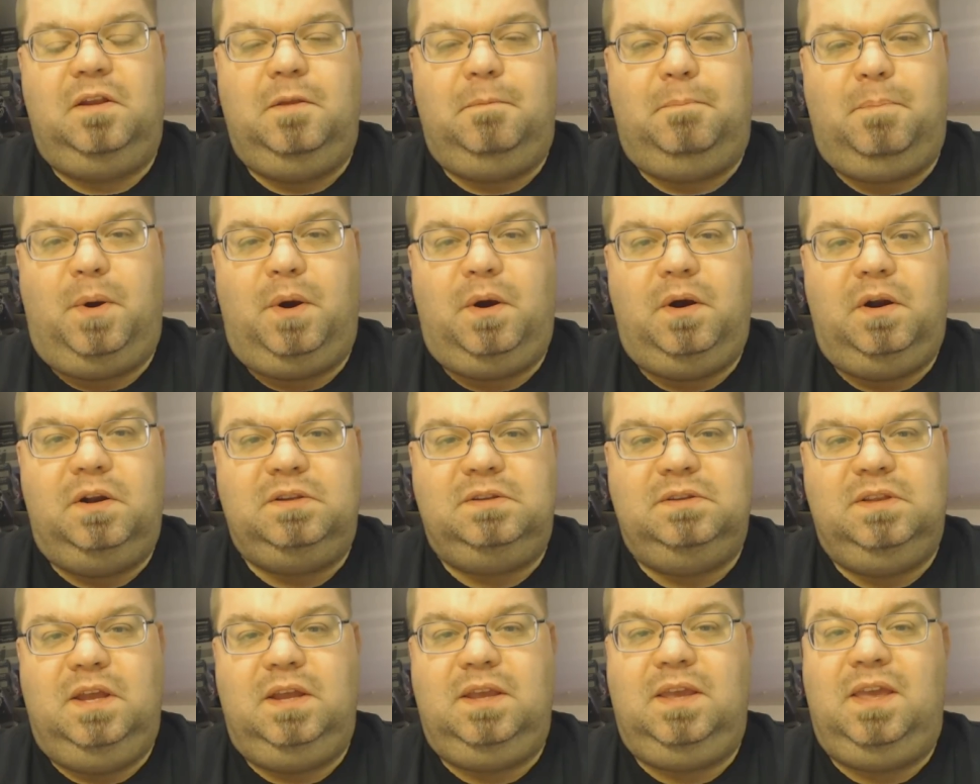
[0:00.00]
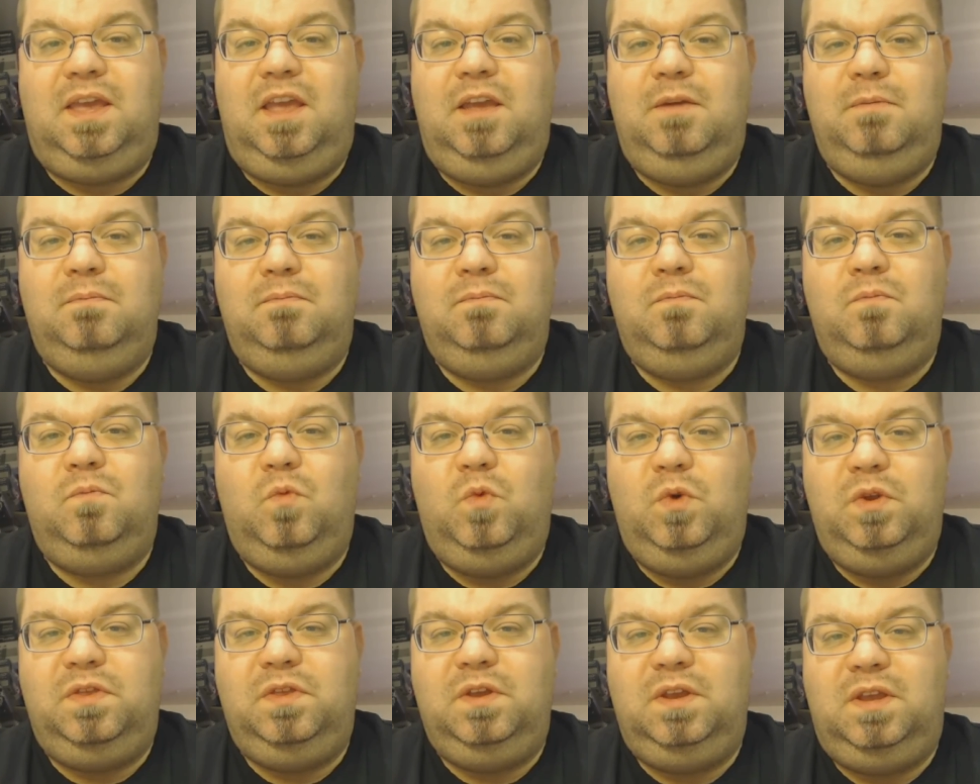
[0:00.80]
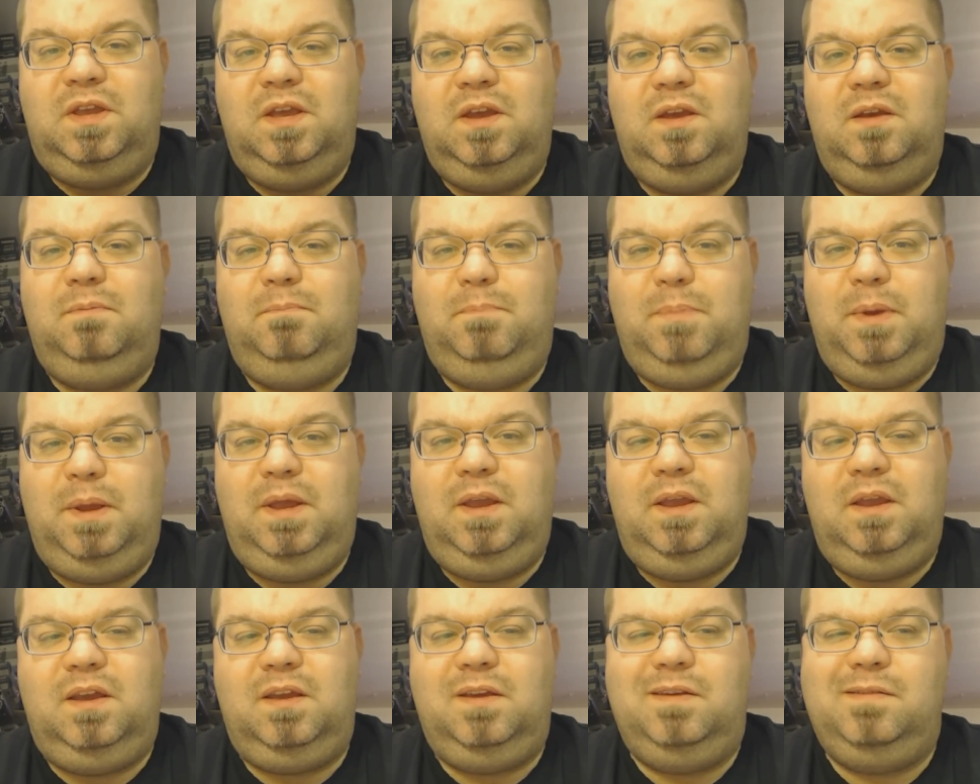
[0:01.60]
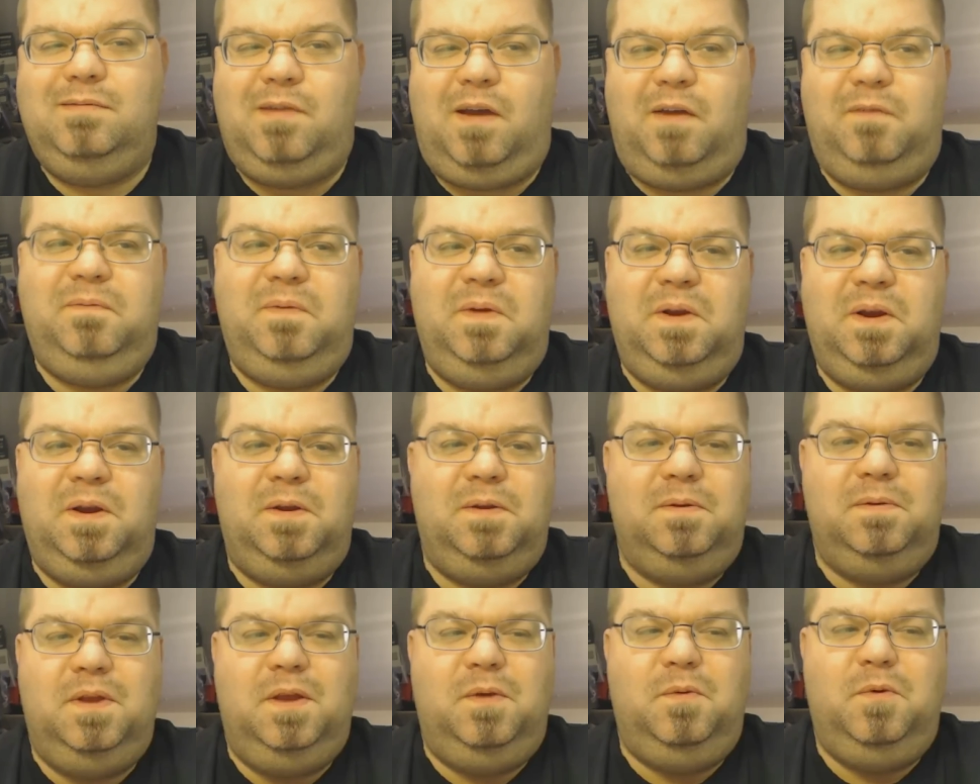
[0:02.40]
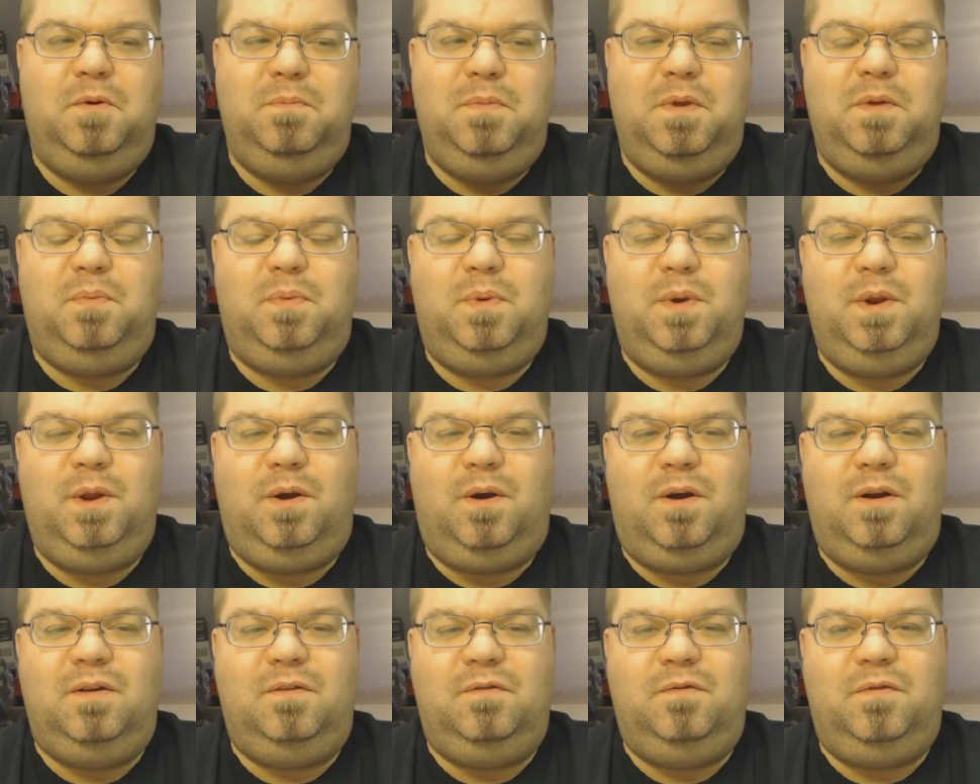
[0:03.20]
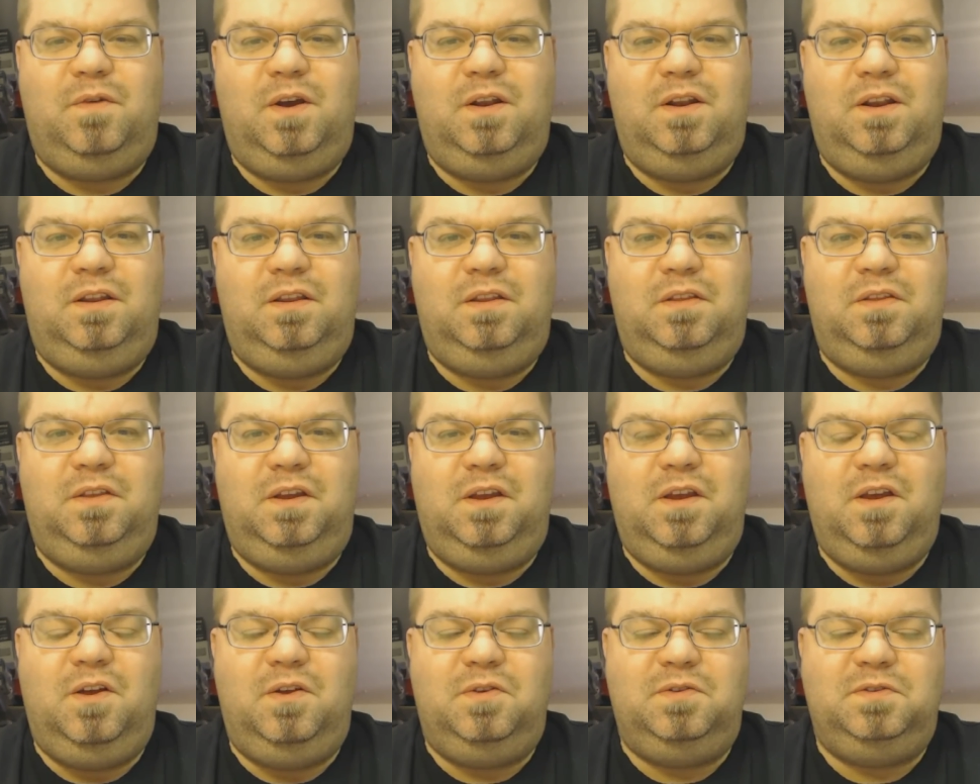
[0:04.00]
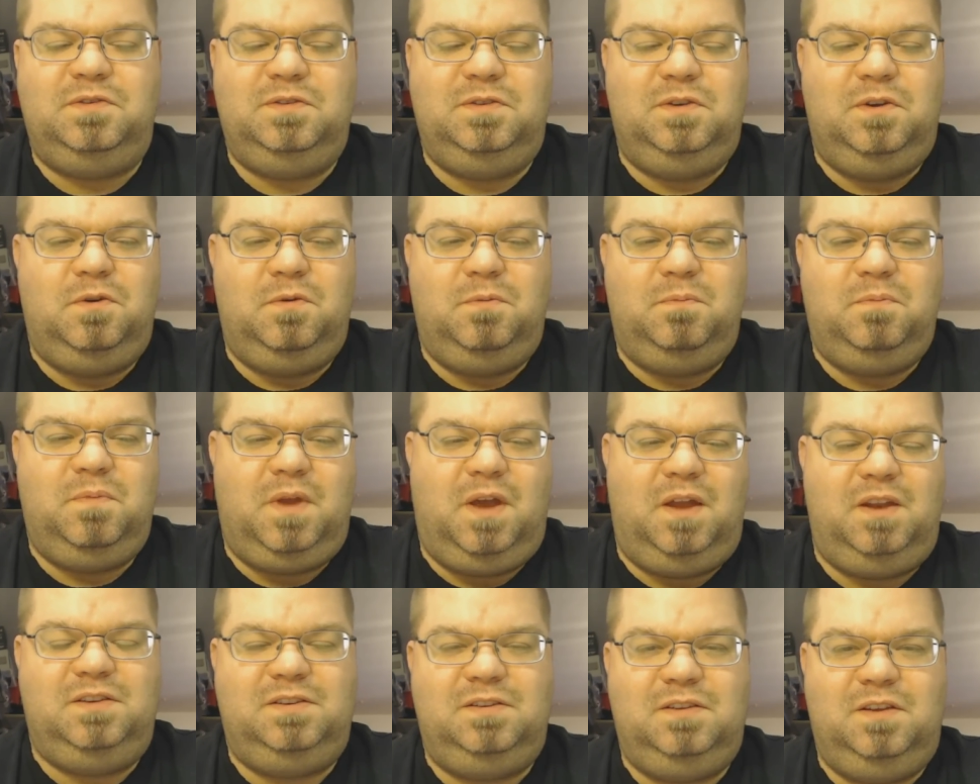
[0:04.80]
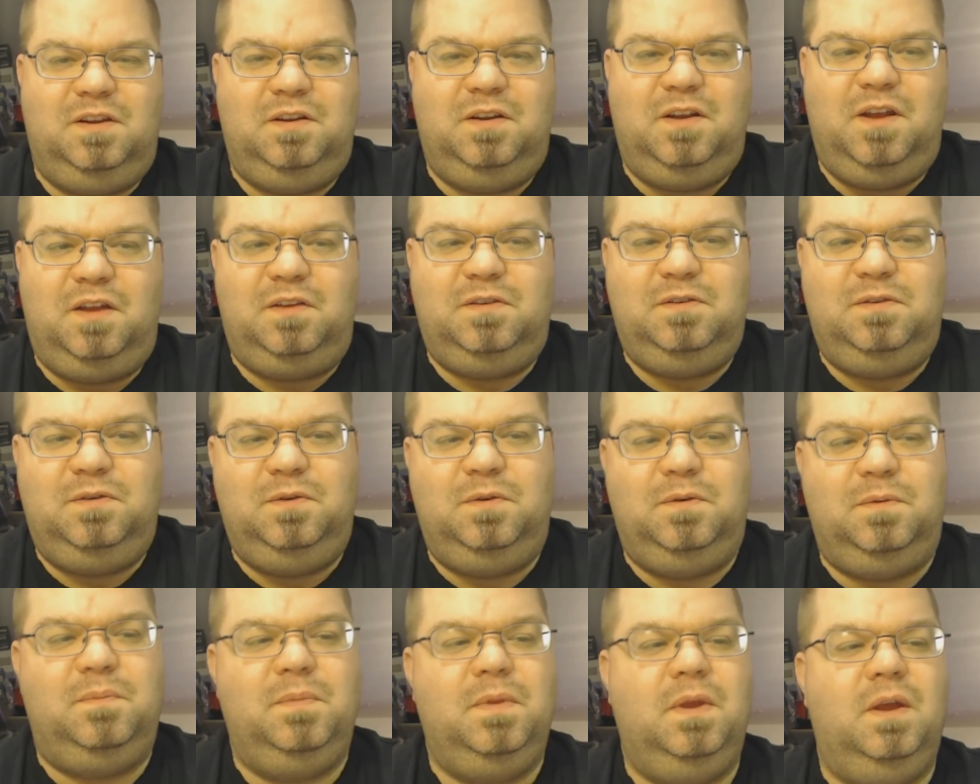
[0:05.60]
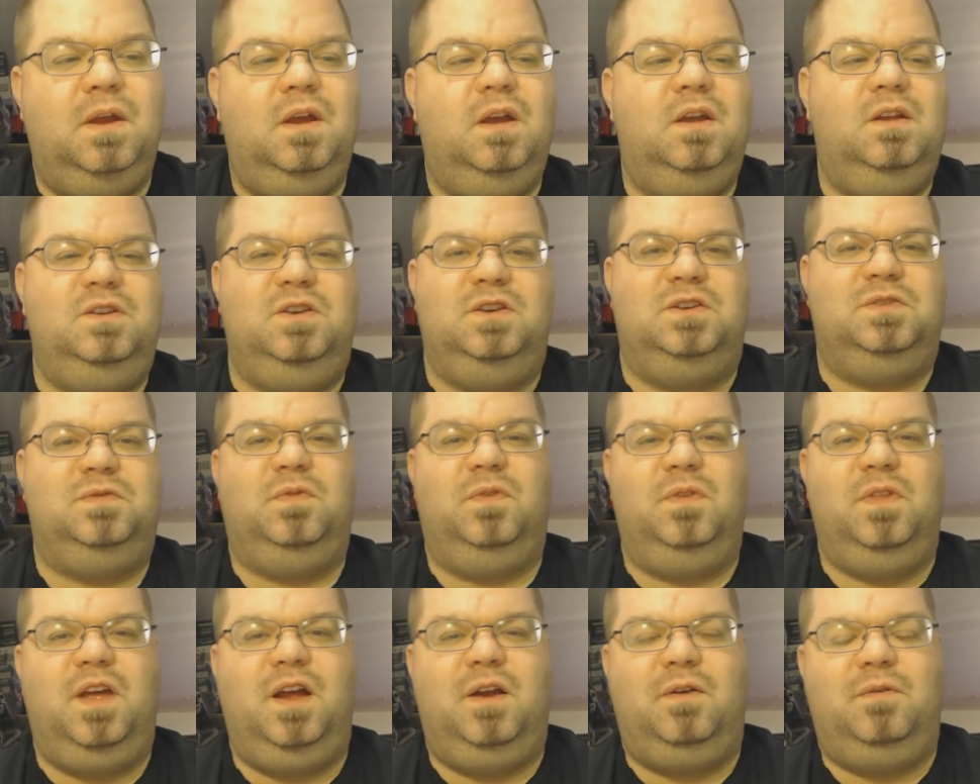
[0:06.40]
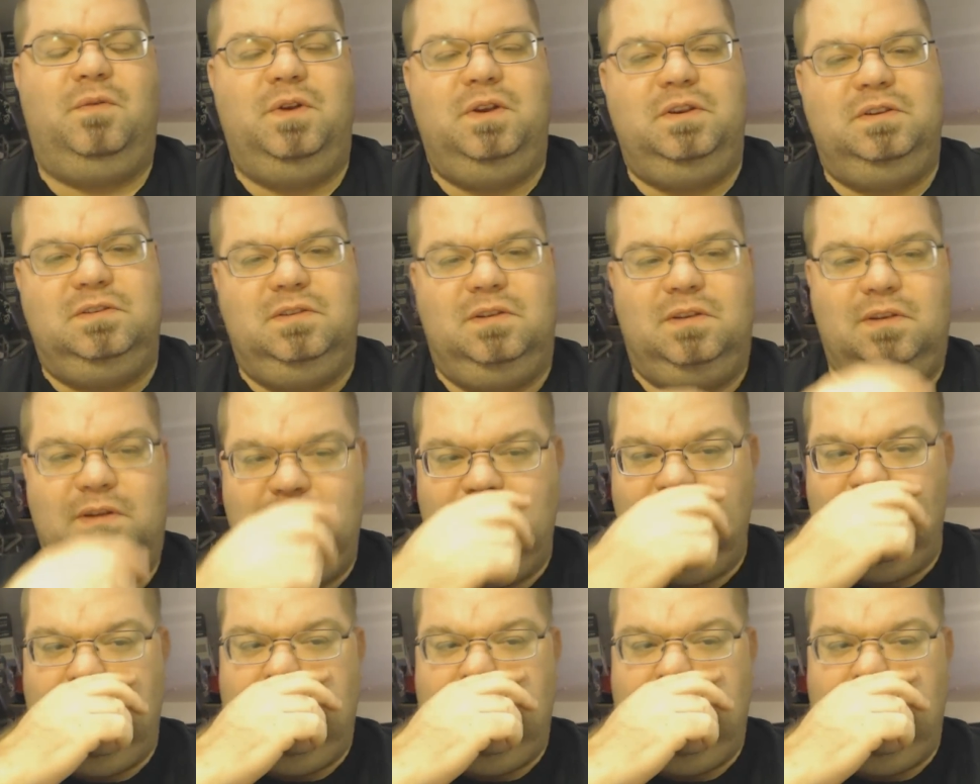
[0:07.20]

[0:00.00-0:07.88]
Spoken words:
of the parts that came with the kit pink, I figured it would be pretty hard to find anything else, so I decided not to, just for that reason.